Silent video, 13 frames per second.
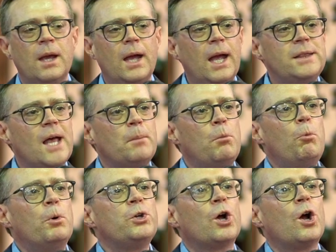In that
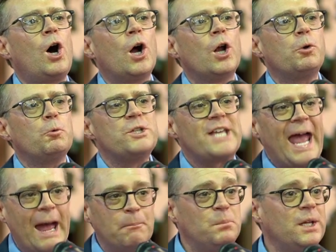moment, her heart was
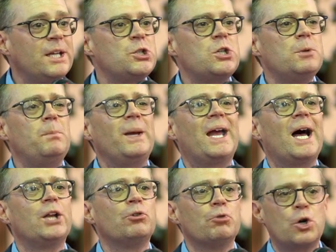empty as she
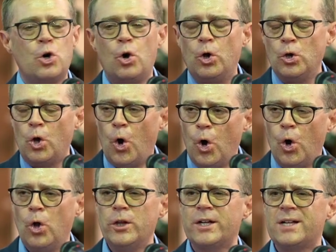began to recall
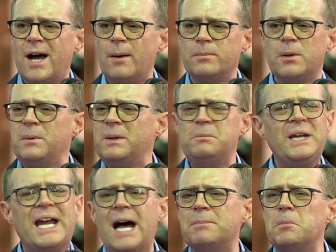all that had happened. I mean, we
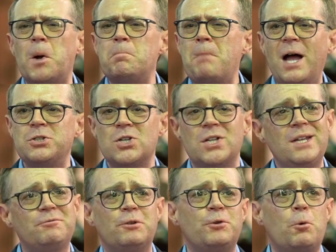can't imagine,
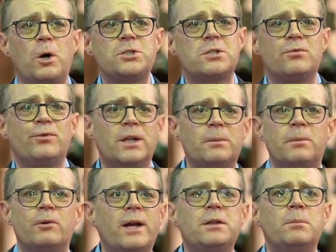even if you watched the
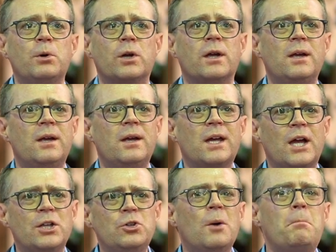film or read the book,
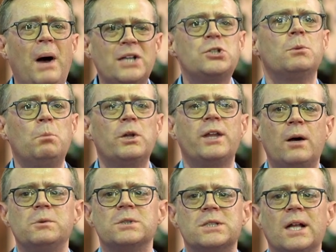can you imagine what
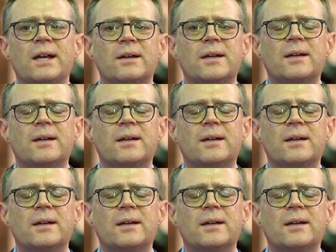that was like?